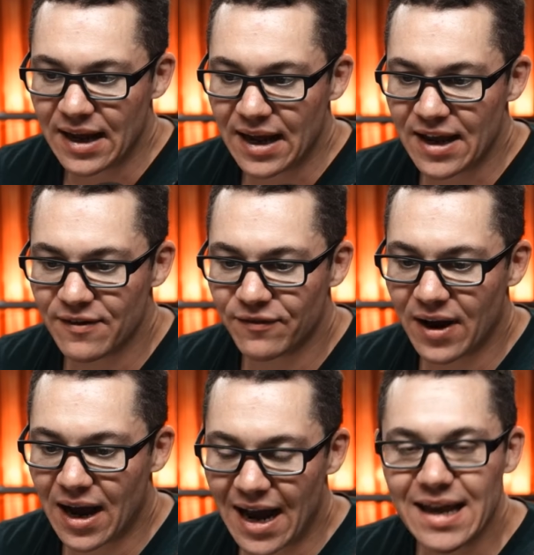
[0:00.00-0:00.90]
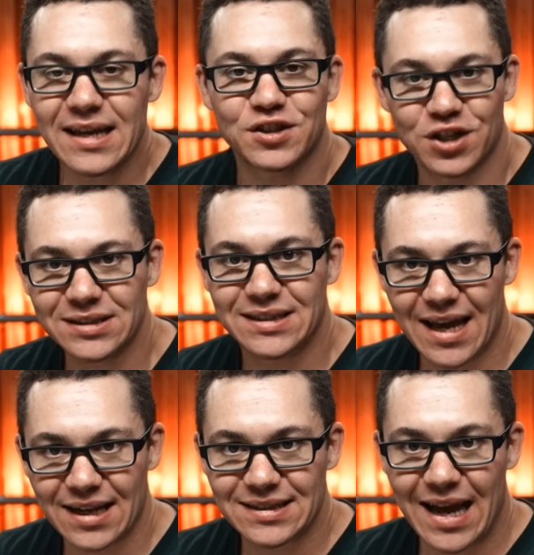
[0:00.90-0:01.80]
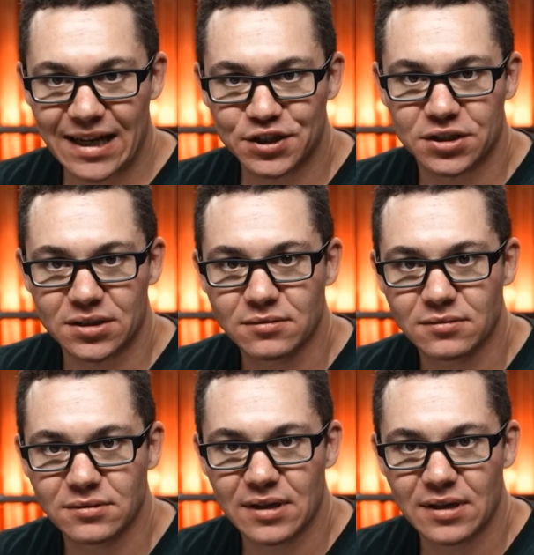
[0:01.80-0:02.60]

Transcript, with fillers: if I can just get attention